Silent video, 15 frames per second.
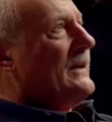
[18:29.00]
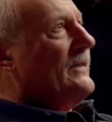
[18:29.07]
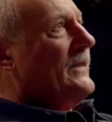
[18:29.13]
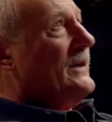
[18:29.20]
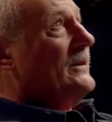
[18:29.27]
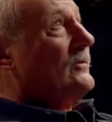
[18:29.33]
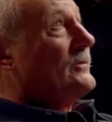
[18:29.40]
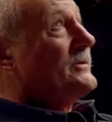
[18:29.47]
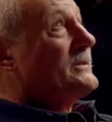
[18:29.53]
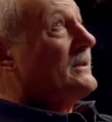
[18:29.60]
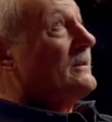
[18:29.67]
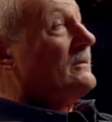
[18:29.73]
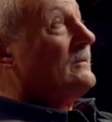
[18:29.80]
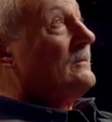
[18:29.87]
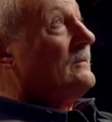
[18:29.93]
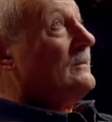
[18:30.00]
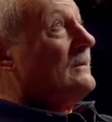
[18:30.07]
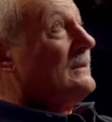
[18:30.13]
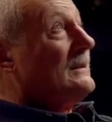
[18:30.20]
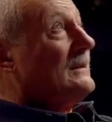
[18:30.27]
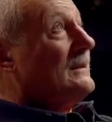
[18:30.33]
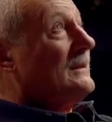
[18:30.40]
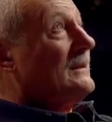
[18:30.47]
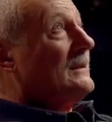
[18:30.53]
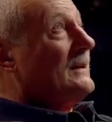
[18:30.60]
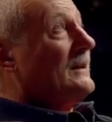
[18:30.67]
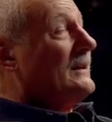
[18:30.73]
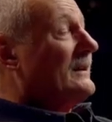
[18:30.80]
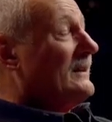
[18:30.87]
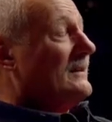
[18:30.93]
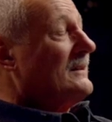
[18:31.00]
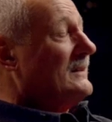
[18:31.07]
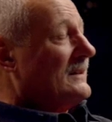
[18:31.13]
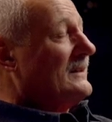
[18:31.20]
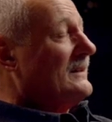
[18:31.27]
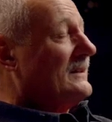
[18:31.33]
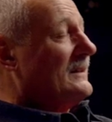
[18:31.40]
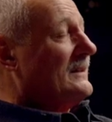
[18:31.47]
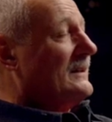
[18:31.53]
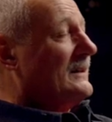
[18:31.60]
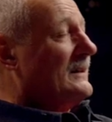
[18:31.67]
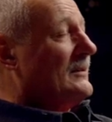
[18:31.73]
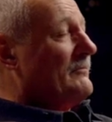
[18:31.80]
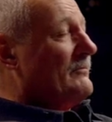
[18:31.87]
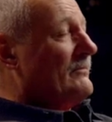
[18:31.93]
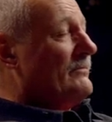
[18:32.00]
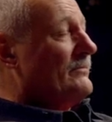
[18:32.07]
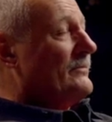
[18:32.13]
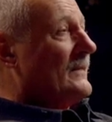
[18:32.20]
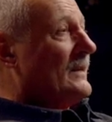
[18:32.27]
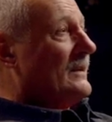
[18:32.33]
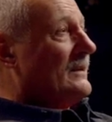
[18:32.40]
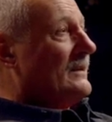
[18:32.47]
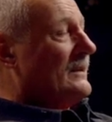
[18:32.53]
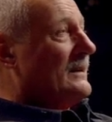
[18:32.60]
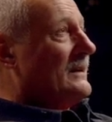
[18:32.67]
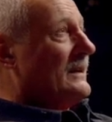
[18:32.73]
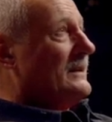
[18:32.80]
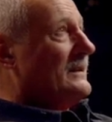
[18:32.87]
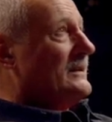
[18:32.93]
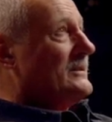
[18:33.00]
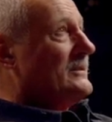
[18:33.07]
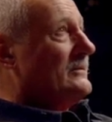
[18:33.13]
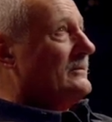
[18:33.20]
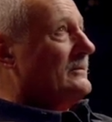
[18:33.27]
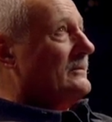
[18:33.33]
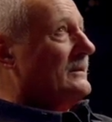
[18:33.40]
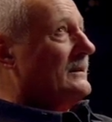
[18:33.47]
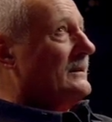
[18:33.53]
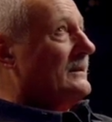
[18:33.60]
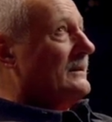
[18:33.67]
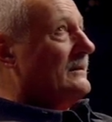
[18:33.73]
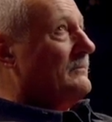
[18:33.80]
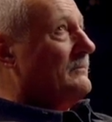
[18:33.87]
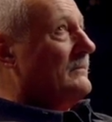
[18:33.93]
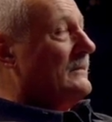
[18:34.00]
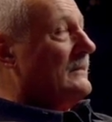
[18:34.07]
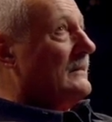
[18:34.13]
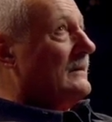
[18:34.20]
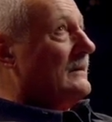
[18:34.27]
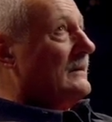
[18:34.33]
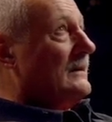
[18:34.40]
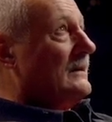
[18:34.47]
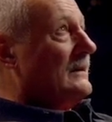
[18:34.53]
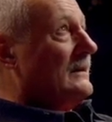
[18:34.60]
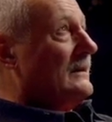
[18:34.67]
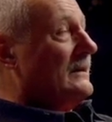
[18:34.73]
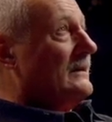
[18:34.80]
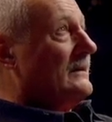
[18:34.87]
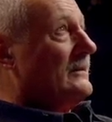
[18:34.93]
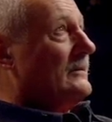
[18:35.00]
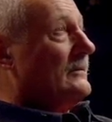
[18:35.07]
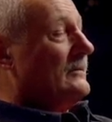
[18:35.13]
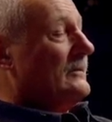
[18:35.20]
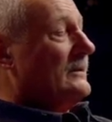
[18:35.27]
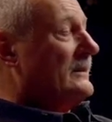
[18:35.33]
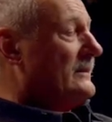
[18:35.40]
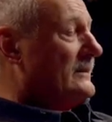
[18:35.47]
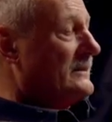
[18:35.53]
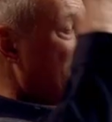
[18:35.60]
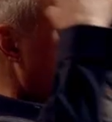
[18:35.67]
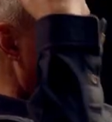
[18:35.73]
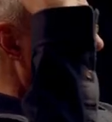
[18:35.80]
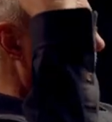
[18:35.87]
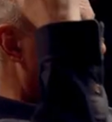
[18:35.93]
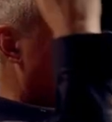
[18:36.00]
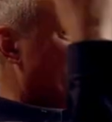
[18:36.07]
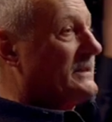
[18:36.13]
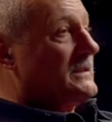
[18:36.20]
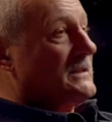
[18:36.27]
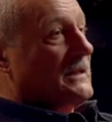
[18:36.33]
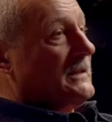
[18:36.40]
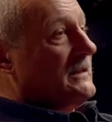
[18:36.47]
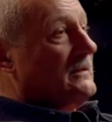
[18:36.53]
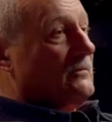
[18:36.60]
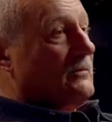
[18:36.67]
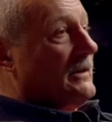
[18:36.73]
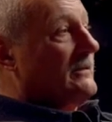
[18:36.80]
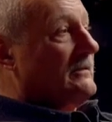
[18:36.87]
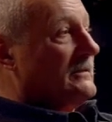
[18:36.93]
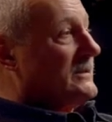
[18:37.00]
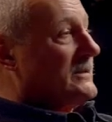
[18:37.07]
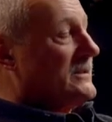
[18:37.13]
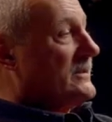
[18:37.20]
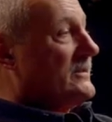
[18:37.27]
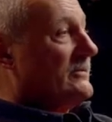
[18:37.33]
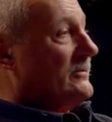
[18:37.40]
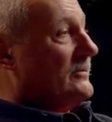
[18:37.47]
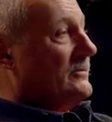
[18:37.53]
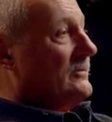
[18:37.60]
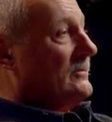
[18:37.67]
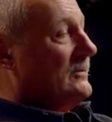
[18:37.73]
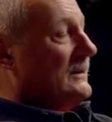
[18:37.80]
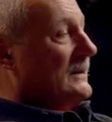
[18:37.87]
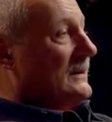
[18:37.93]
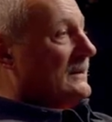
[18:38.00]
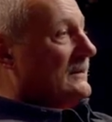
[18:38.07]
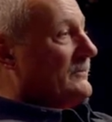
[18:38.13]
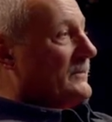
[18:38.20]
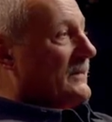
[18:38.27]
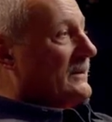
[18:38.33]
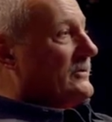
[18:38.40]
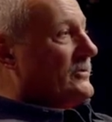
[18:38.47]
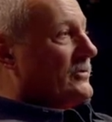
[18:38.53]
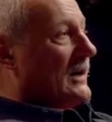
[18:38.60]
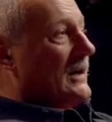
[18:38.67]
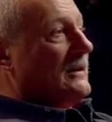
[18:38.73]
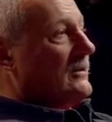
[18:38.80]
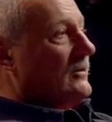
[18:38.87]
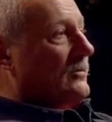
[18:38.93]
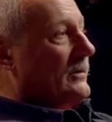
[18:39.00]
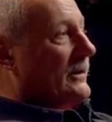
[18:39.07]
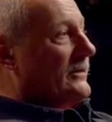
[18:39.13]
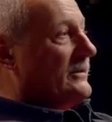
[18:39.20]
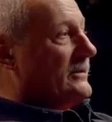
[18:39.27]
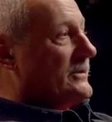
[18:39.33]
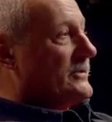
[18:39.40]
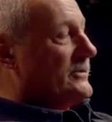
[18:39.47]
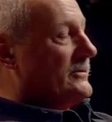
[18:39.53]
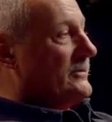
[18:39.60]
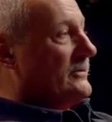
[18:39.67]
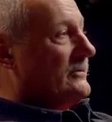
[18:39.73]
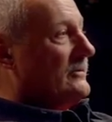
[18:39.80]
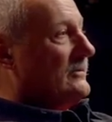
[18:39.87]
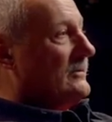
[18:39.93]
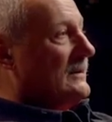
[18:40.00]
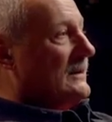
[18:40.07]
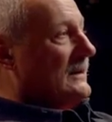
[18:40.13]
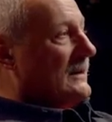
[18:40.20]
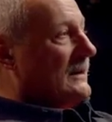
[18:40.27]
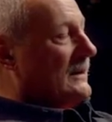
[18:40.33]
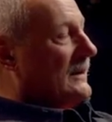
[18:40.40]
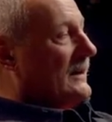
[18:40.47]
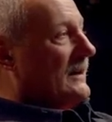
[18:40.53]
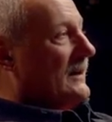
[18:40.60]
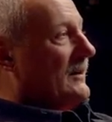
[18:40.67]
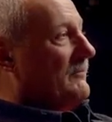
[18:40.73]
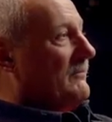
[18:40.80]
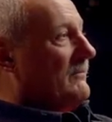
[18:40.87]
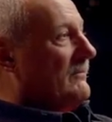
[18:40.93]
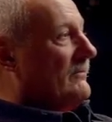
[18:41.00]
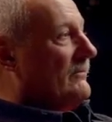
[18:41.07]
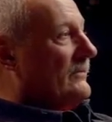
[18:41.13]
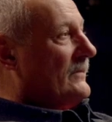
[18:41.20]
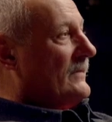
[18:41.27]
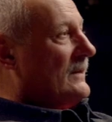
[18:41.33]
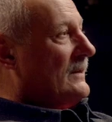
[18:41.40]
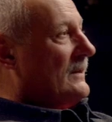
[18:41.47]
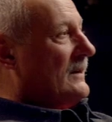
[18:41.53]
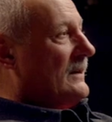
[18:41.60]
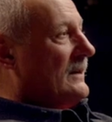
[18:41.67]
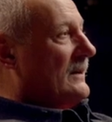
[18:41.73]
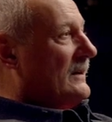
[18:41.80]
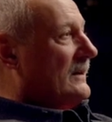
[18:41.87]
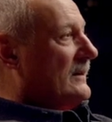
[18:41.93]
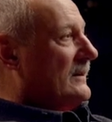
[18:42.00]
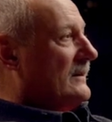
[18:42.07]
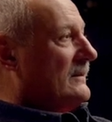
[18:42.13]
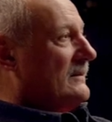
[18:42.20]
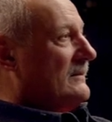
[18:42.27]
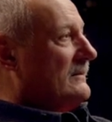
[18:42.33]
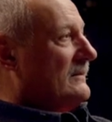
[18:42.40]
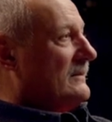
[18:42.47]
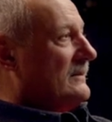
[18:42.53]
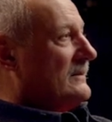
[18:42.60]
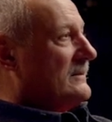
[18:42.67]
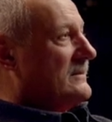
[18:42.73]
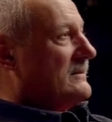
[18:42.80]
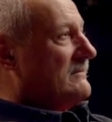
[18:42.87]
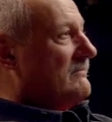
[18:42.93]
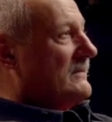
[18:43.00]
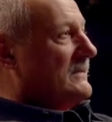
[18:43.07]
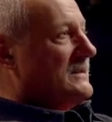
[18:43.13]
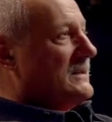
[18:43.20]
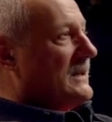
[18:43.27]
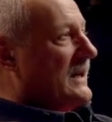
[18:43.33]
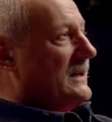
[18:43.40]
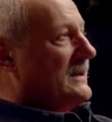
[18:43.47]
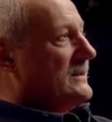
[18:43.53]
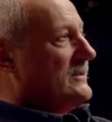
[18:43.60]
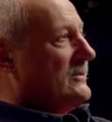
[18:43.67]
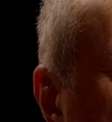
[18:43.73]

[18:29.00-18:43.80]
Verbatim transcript: And then also uh, um, getting into um, into some altered state, whether it's through a drug or whether it's through um, uh, sex